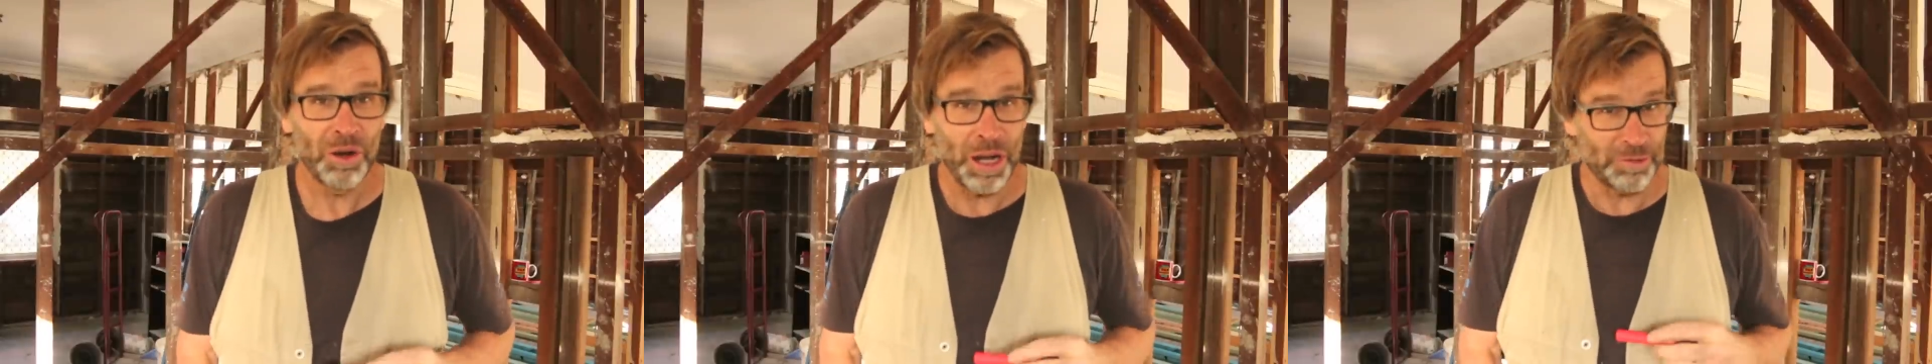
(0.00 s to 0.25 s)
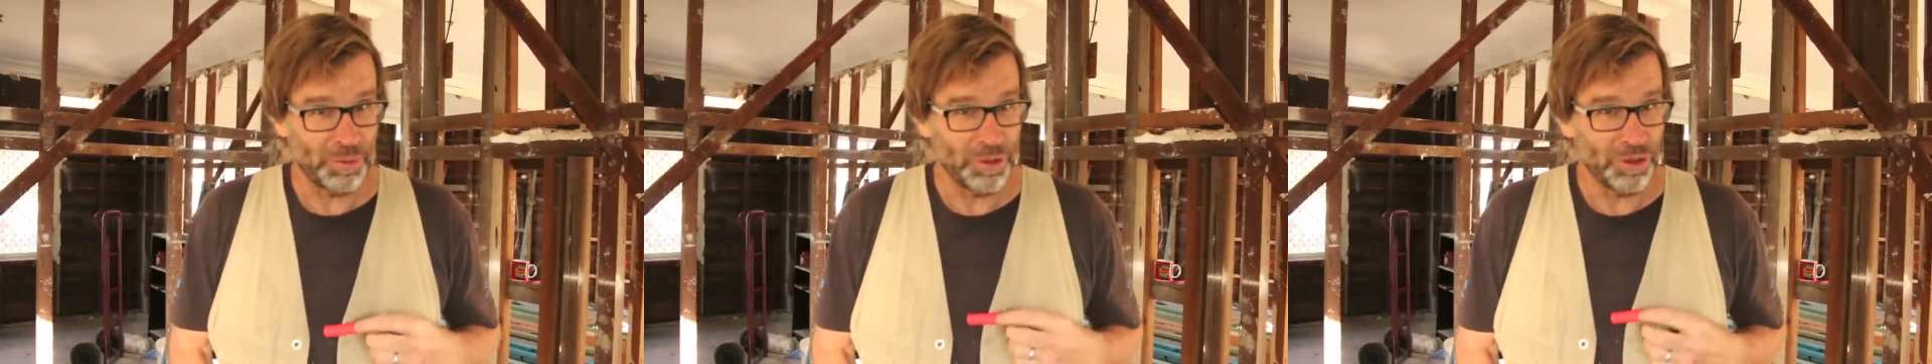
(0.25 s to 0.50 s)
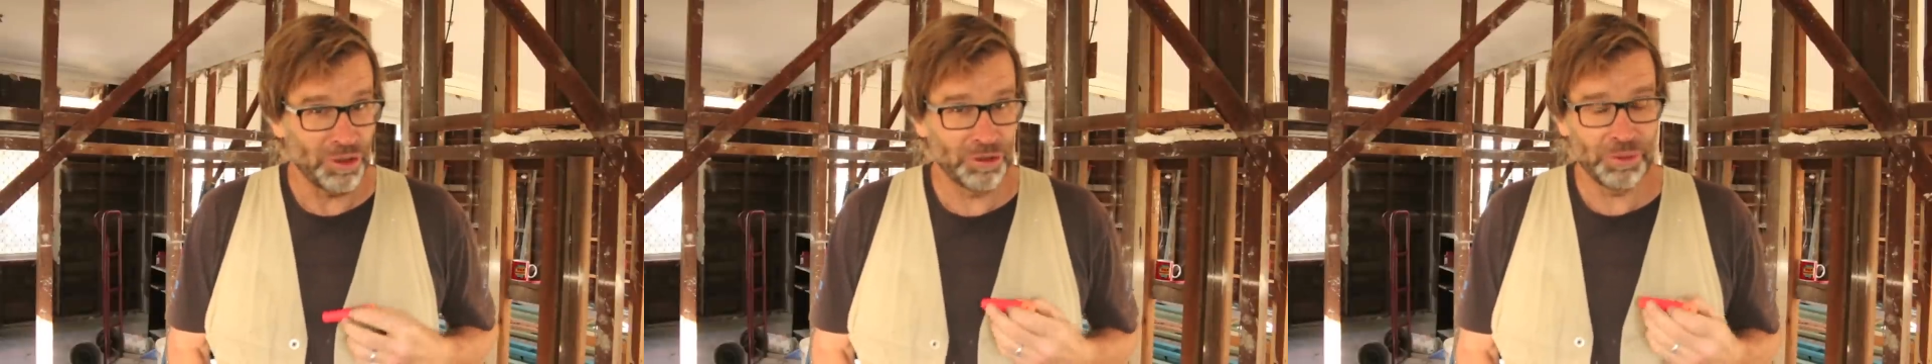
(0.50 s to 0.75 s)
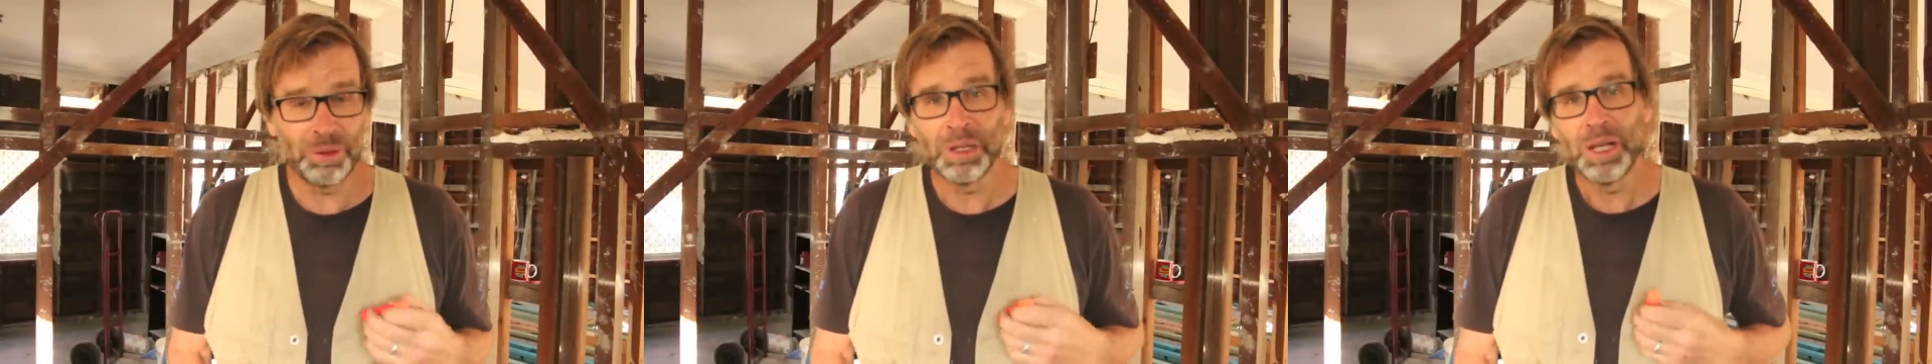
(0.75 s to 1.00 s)
as per
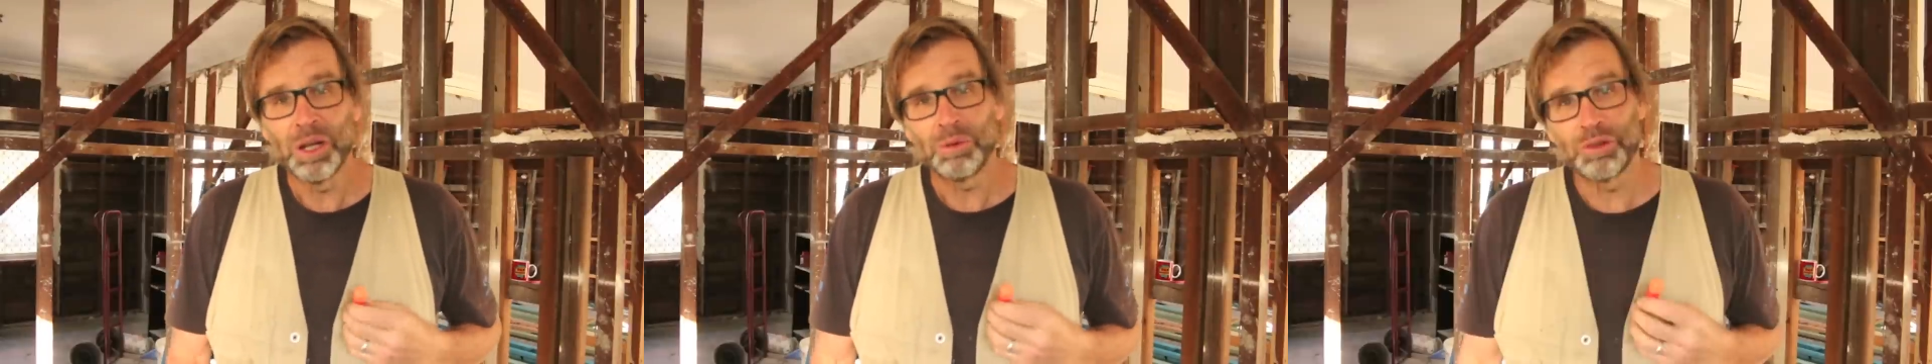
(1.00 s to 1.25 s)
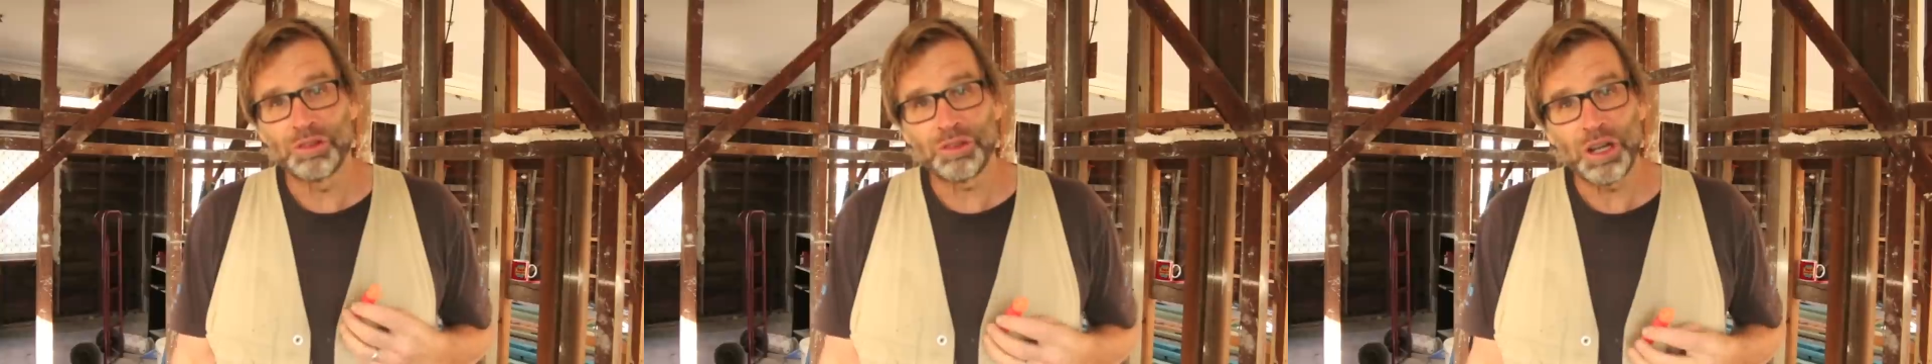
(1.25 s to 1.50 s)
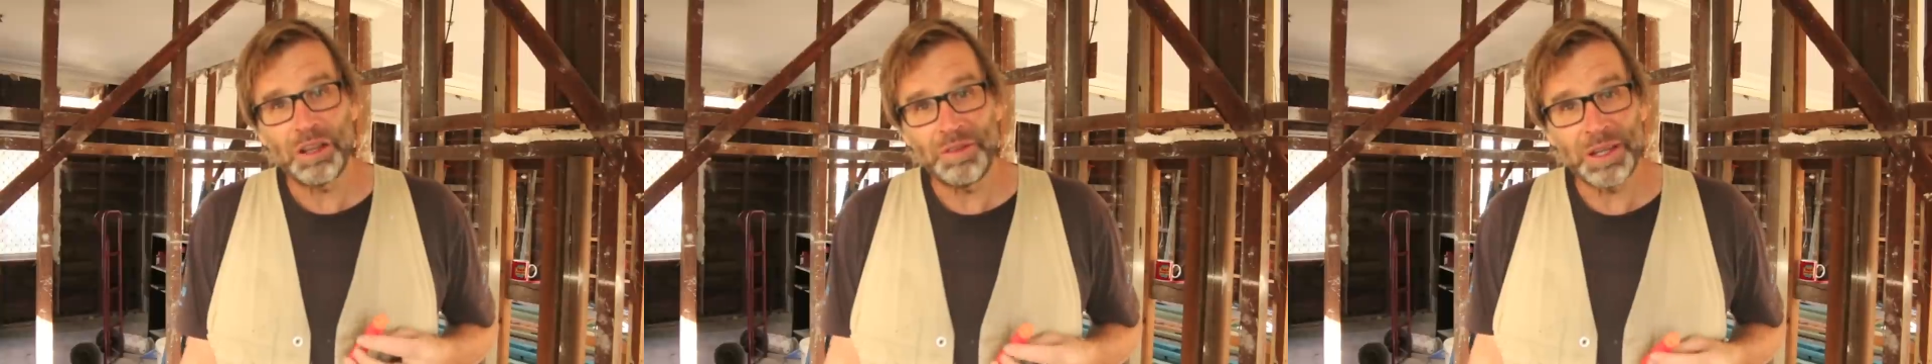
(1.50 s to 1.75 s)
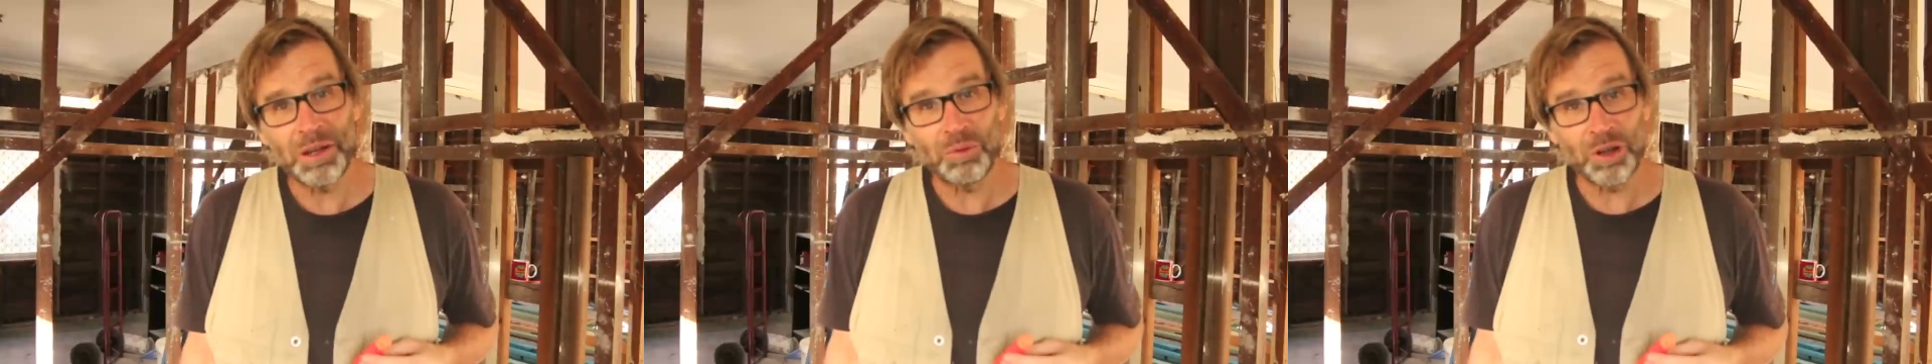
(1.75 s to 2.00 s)
usual,
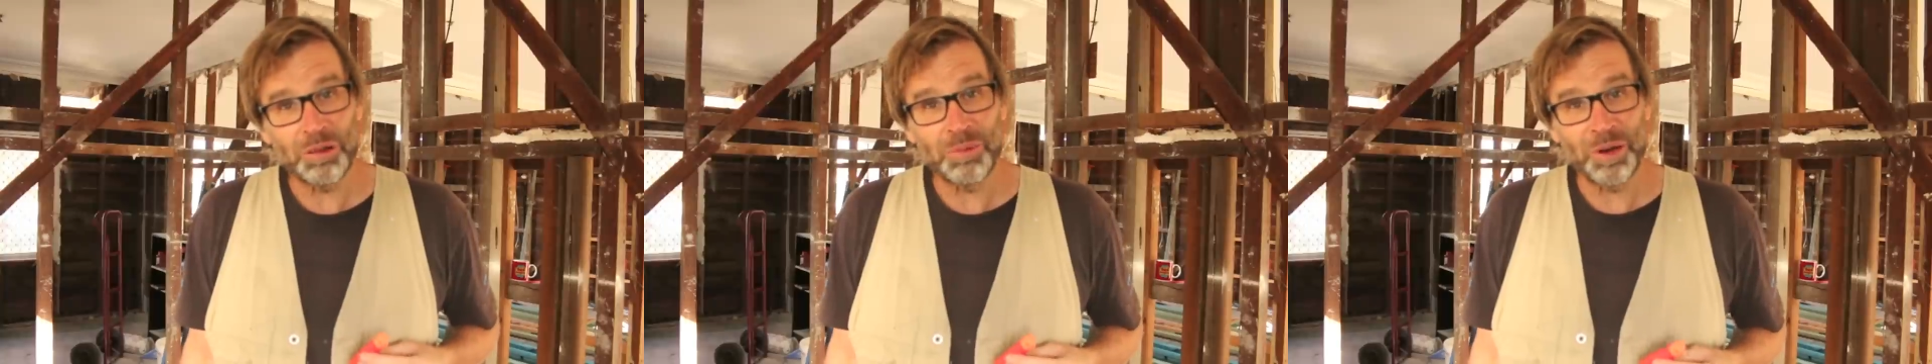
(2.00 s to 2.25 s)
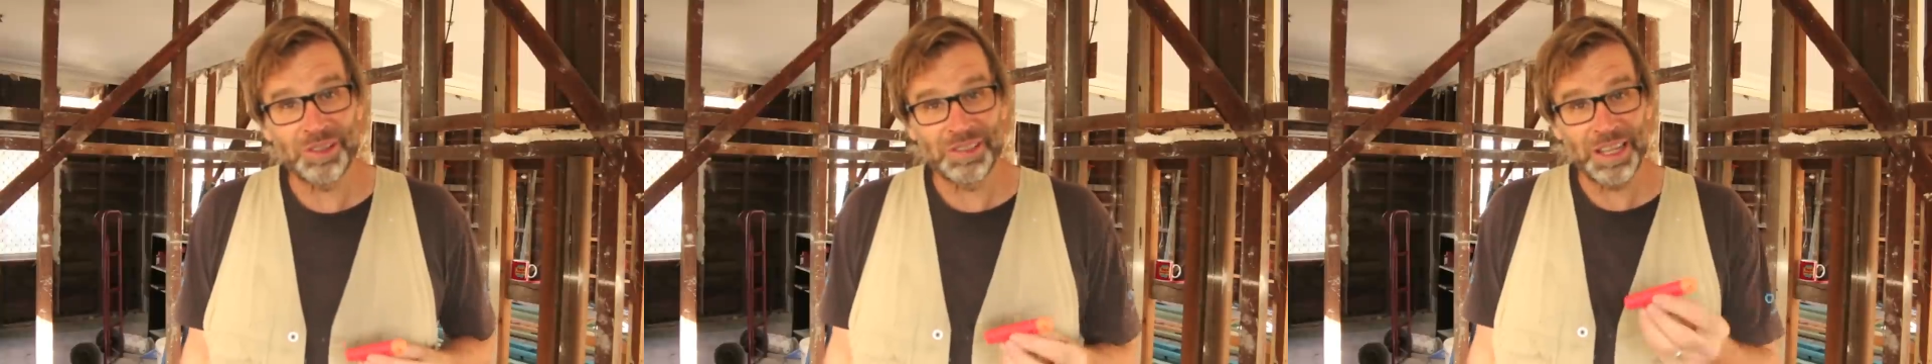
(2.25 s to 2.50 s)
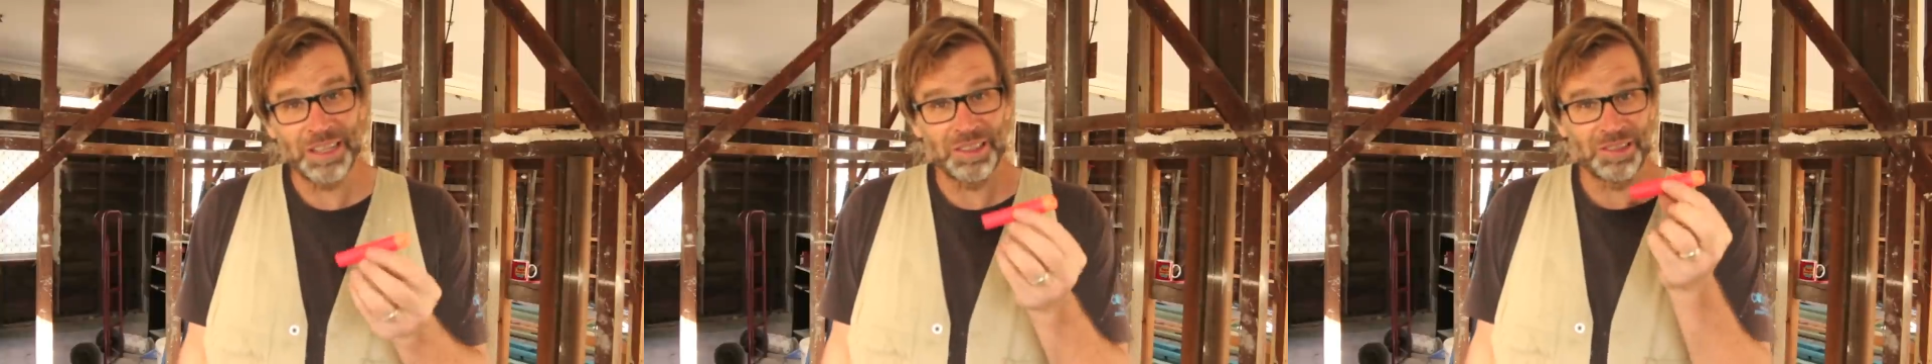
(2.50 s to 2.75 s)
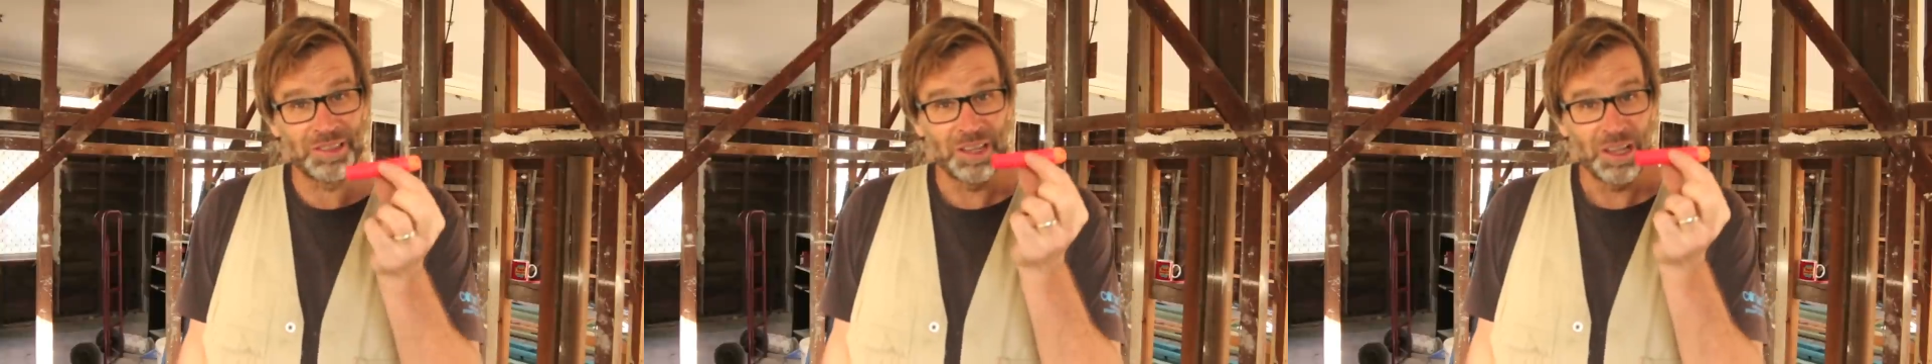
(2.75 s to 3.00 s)
retrieving one of my
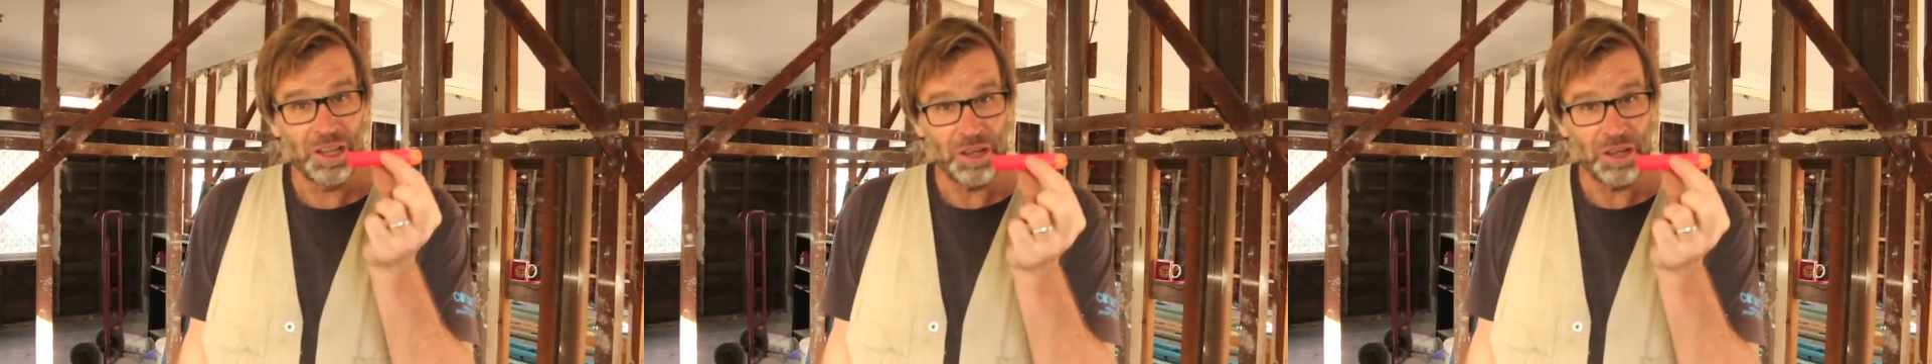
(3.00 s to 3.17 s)
son's